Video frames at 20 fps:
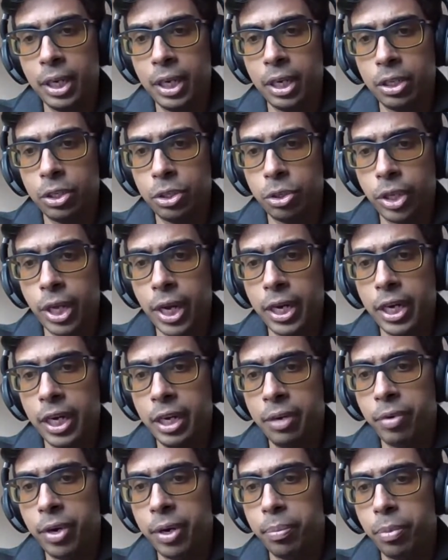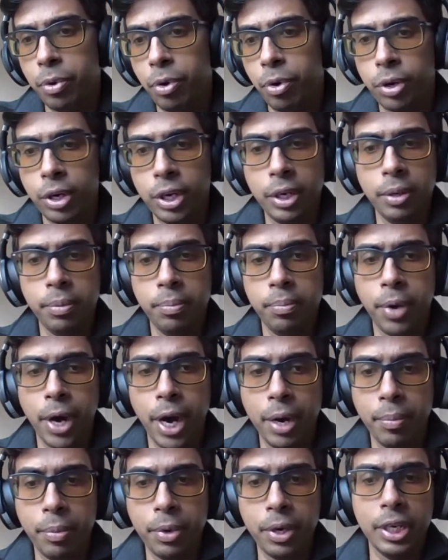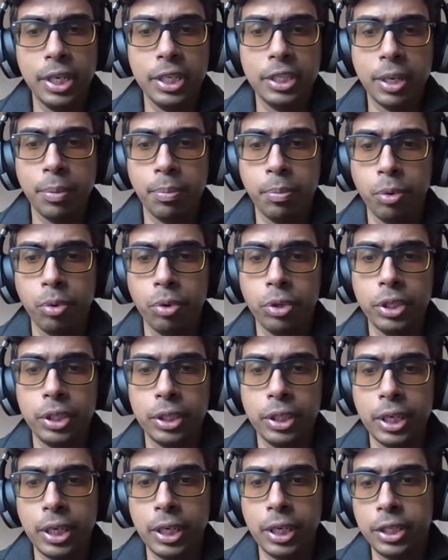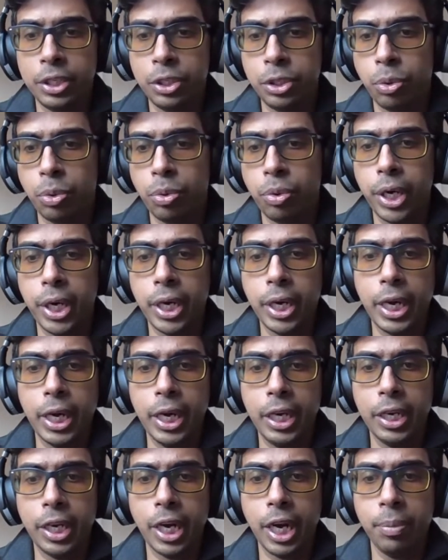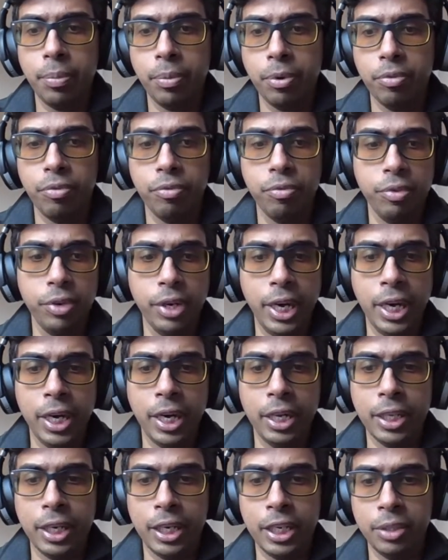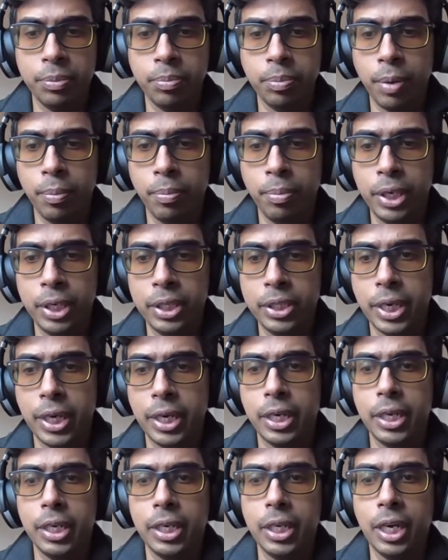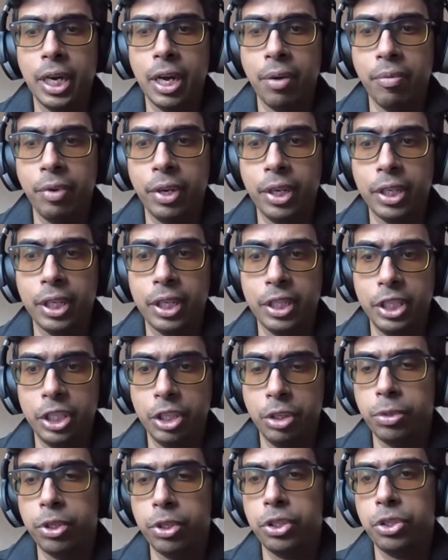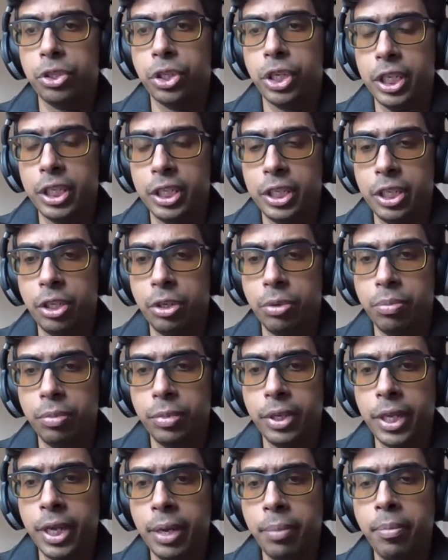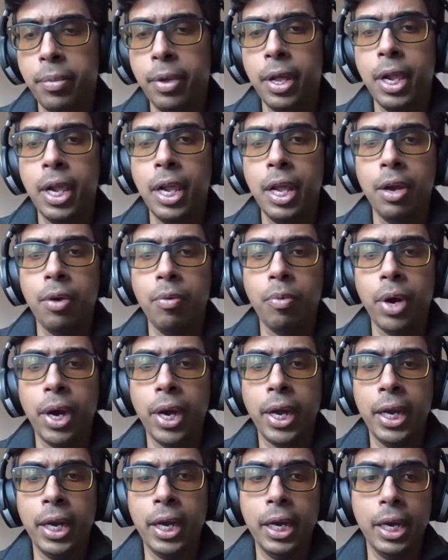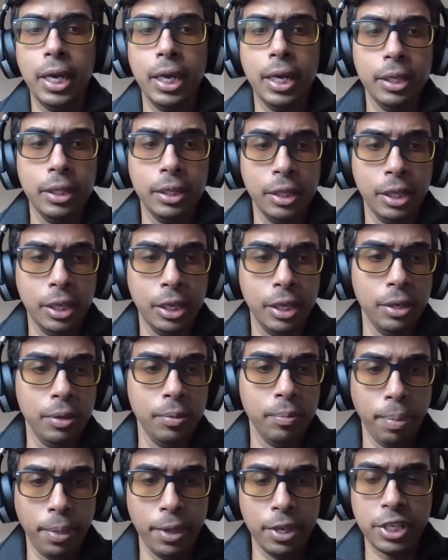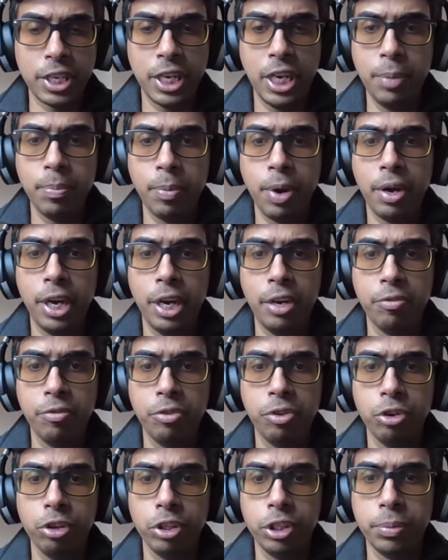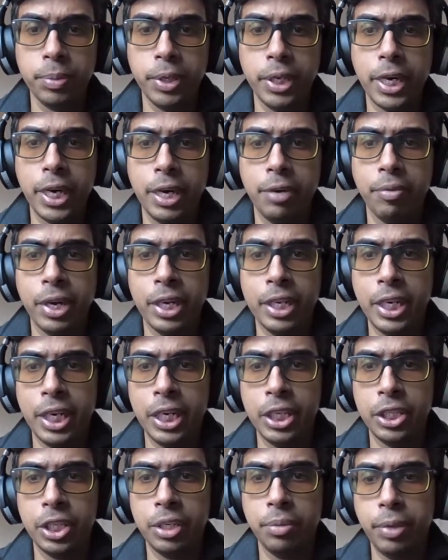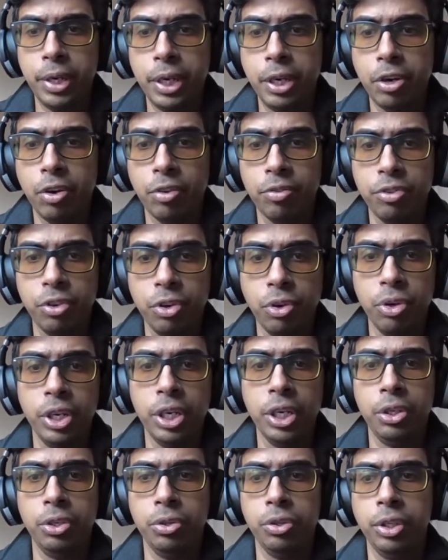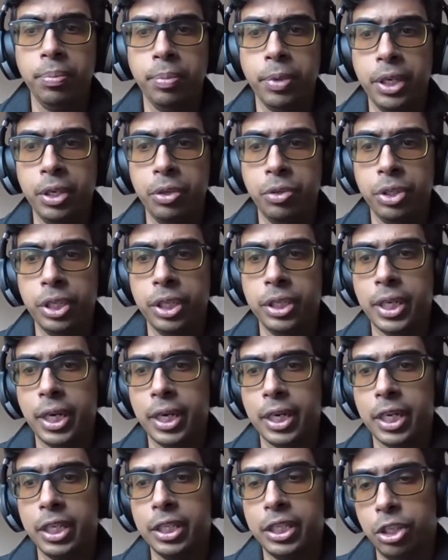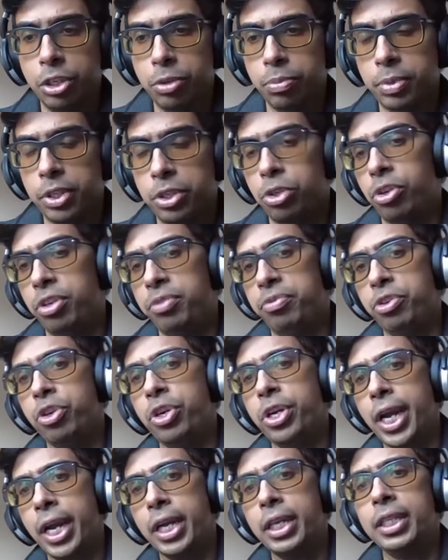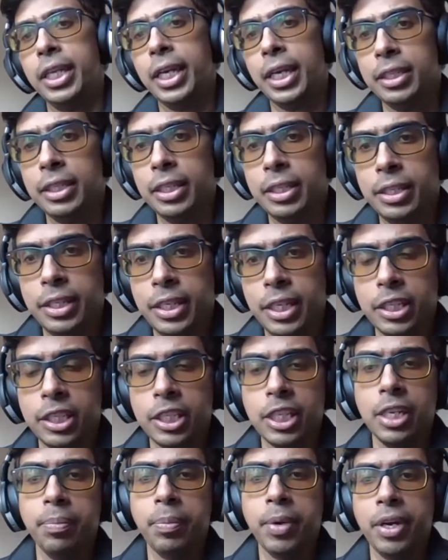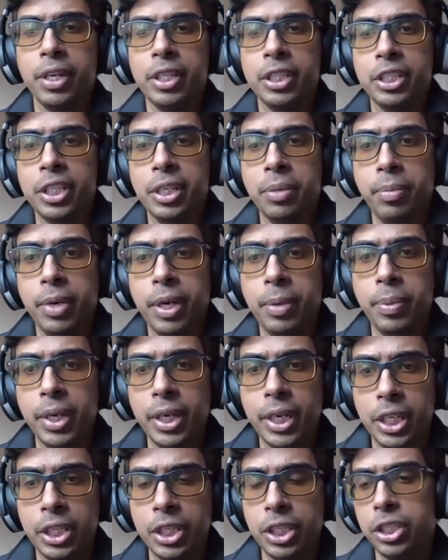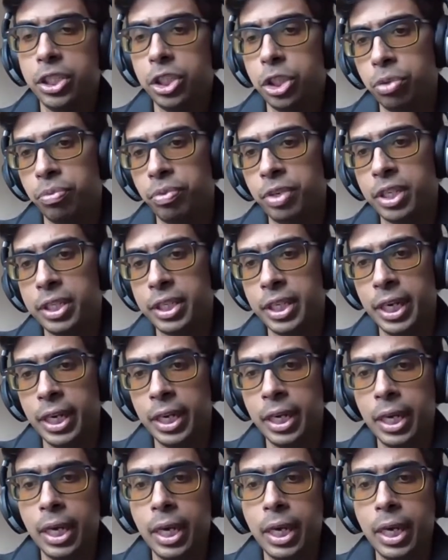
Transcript: so that event broker primarily supports storing any type of data that is published and allowing consumers to consume them, while the schema enforcement and validation being offloaded to the producers and consumers. So if you look at the existing schema registry implementations, you will see